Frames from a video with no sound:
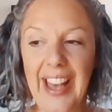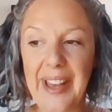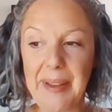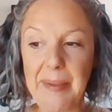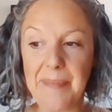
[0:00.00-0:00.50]

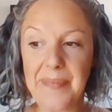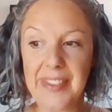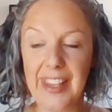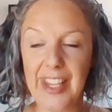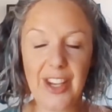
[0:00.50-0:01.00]

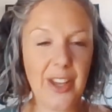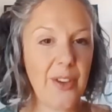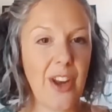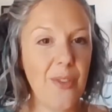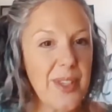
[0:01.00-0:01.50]
Kind
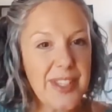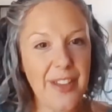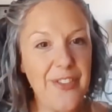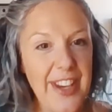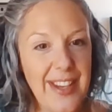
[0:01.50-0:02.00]
of
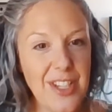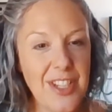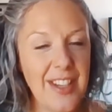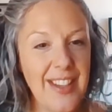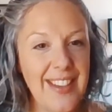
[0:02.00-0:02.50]
once I
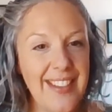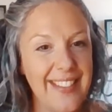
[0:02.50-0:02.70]
finish,